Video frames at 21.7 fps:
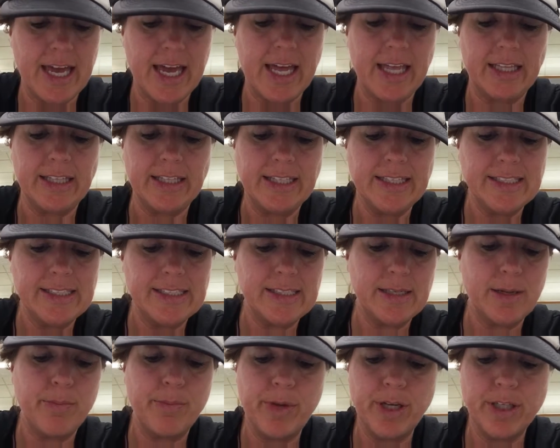at
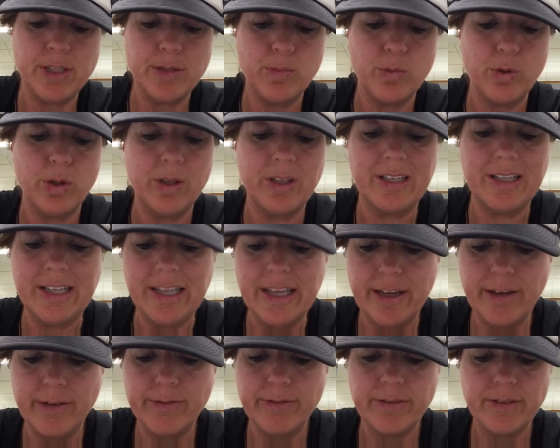least much more
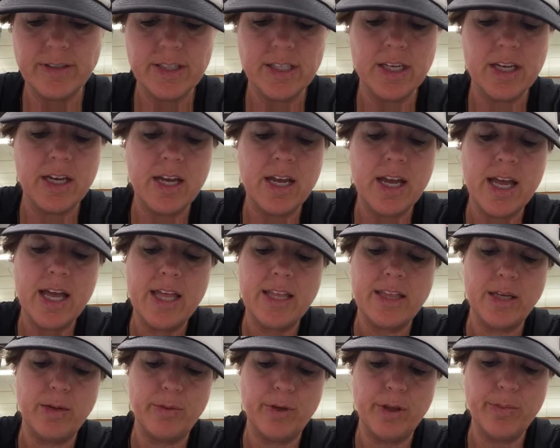lift
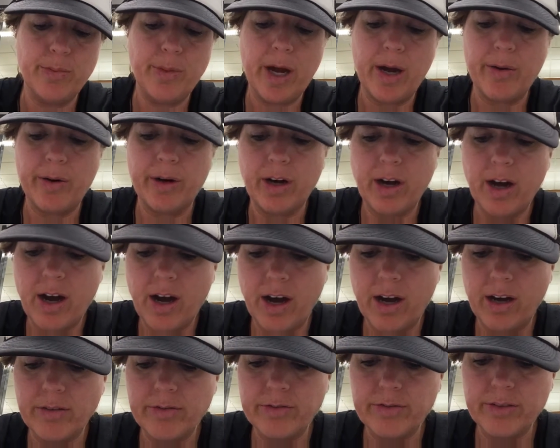than with power
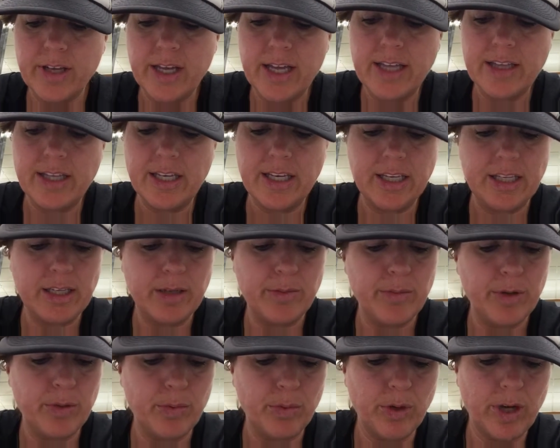off, that it can
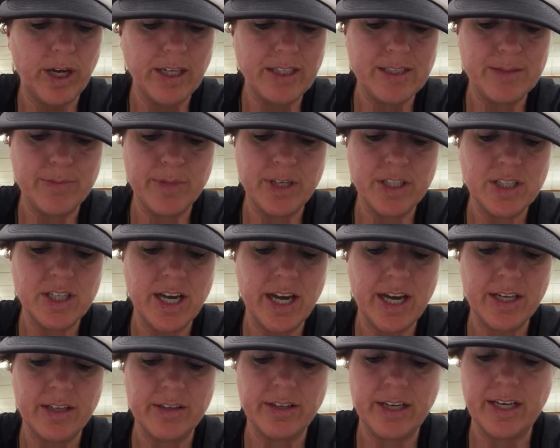be brought to much
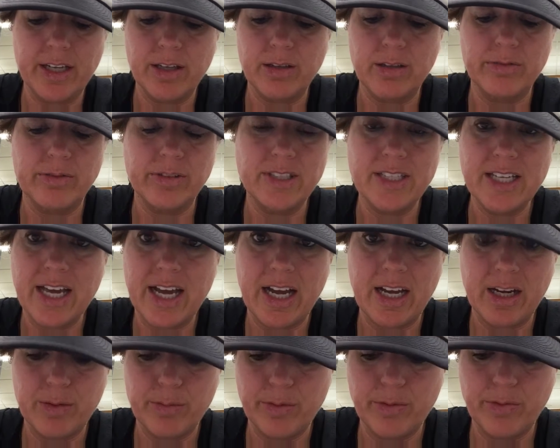higher angle of
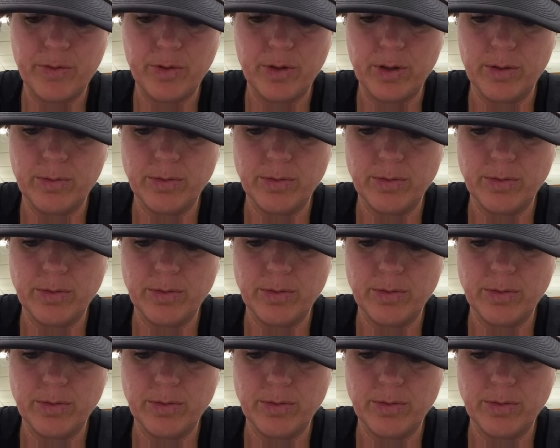attack before it